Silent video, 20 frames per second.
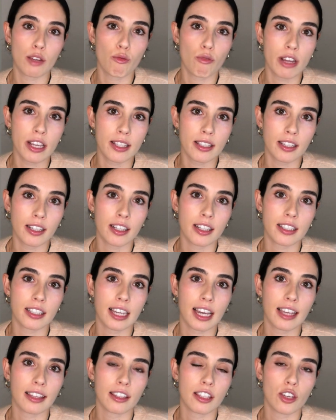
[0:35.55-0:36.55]
Research
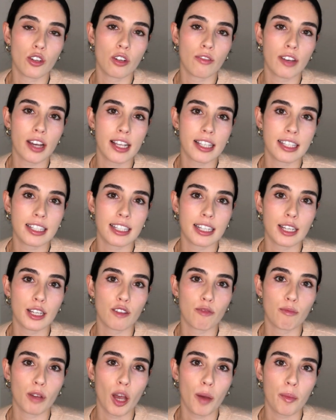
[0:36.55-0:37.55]
at the University of
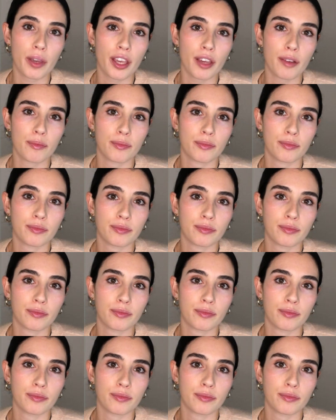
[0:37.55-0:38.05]
Birmingham.